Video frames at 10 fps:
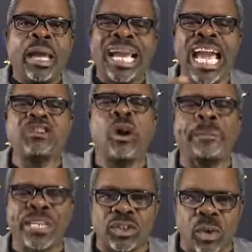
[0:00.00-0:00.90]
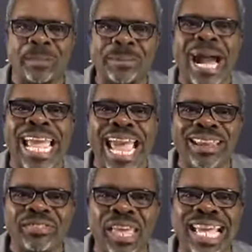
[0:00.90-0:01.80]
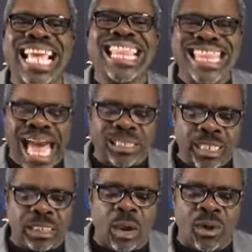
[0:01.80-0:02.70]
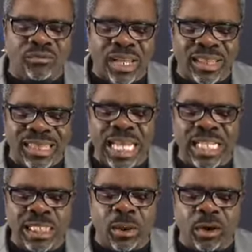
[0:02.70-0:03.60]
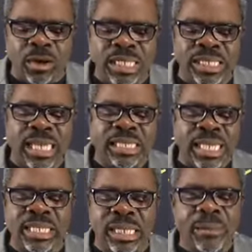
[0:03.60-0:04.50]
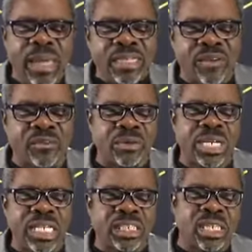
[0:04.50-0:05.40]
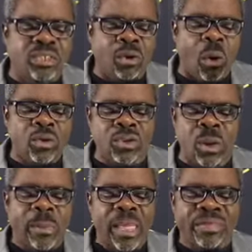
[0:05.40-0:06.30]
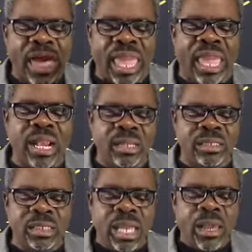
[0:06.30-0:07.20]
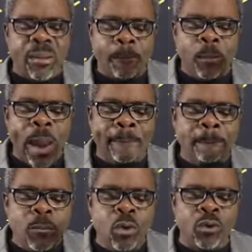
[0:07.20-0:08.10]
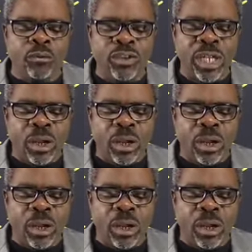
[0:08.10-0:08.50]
cannot be stopped by anything. That is our Father. That is our God. It says here, the foundations, also the hills, were moved